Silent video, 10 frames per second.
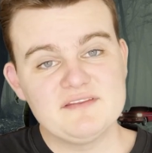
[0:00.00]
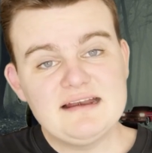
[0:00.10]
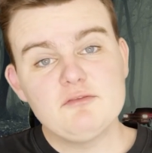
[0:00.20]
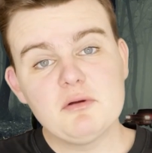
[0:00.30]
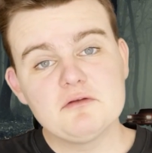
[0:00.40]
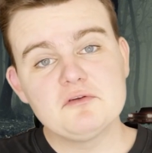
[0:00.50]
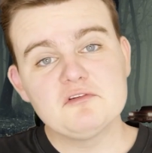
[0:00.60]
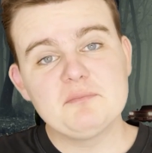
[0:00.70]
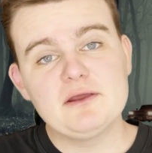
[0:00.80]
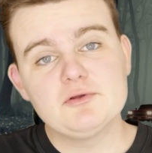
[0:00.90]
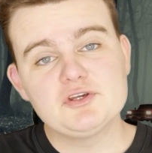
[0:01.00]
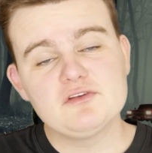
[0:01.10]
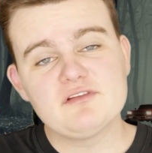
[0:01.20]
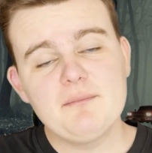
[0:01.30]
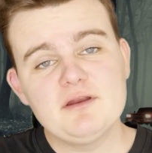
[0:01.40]
that is my review of
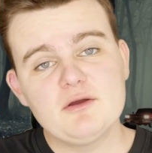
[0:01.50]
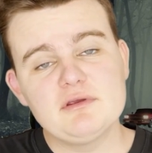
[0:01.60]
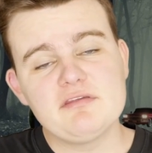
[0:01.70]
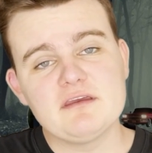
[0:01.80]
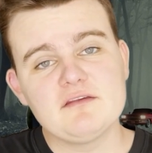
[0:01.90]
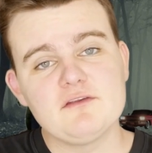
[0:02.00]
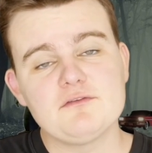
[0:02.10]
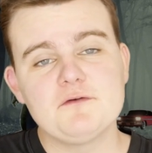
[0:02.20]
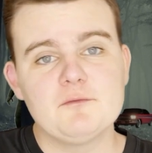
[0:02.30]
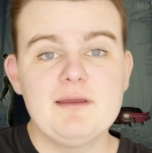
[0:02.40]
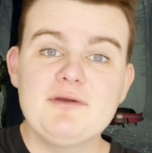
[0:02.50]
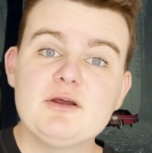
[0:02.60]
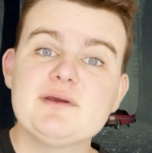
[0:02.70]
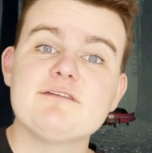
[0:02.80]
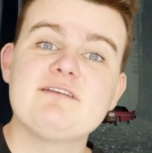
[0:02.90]
Beetlejuice. Let me know what you think of this film. Let me know
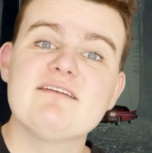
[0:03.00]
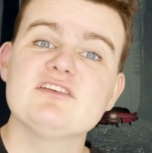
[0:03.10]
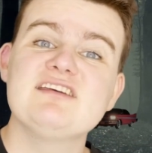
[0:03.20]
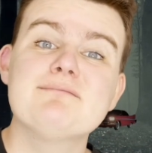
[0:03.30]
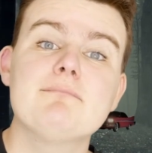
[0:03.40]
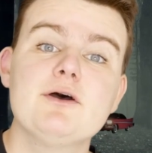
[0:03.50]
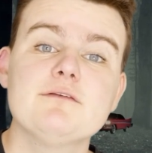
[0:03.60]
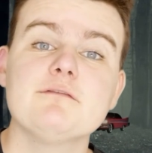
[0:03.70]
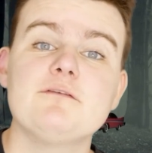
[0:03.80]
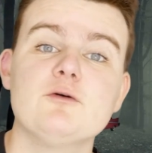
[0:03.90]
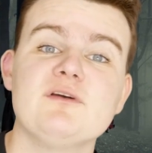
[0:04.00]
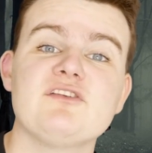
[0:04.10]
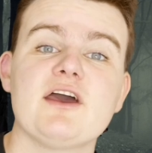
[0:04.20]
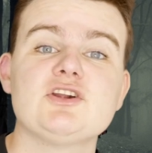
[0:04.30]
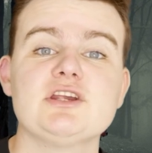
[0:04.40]
what your favourite Tim Burton film is
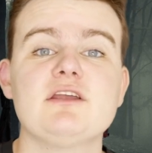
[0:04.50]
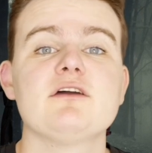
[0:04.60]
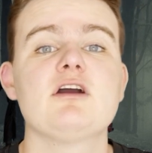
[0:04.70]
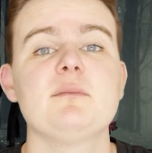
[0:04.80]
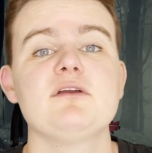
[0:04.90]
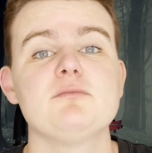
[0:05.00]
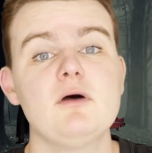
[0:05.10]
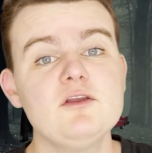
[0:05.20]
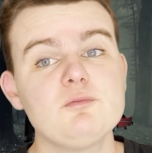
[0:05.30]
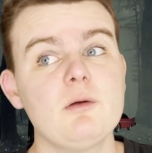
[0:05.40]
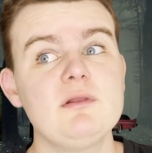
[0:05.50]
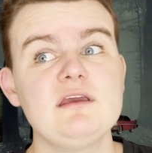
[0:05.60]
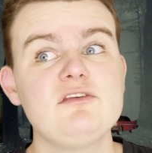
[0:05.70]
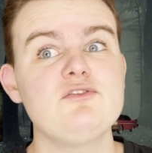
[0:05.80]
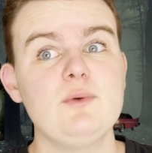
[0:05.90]
actually in the comments. Mine's probably
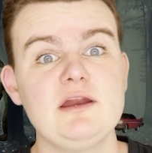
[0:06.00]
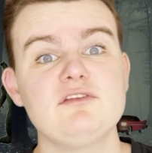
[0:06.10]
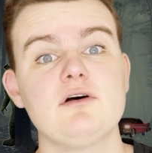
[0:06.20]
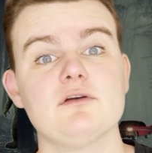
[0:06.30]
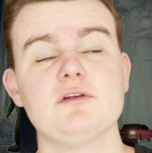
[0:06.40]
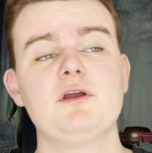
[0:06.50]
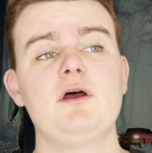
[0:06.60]
Sweeney Todd.